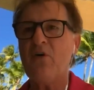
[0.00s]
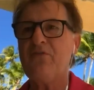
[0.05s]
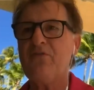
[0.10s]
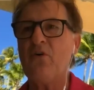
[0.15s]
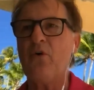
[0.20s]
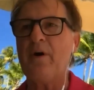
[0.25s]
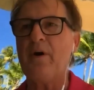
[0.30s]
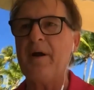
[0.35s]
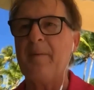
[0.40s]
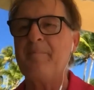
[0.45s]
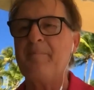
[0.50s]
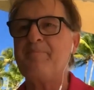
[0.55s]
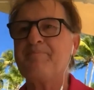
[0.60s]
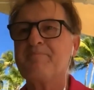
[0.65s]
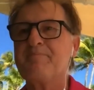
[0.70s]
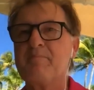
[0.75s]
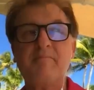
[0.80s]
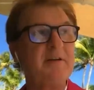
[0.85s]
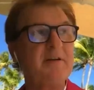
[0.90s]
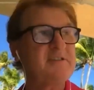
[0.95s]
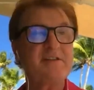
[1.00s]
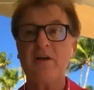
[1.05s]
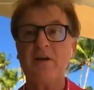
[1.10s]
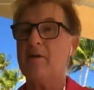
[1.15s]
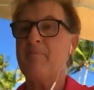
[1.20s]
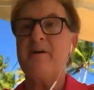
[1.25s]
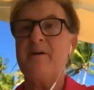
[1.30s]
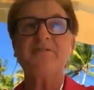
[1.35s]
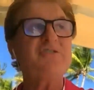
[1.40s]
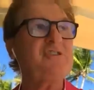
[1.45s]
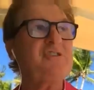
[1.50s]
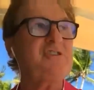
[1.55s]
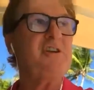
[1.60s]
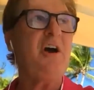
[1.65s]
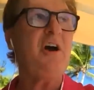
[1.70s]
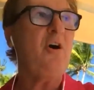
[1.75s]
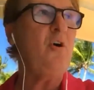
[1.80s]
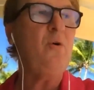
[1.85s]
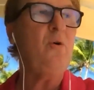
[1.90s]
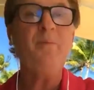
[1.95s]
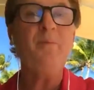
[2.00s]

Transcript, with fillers: for it, but still a bunch of snow.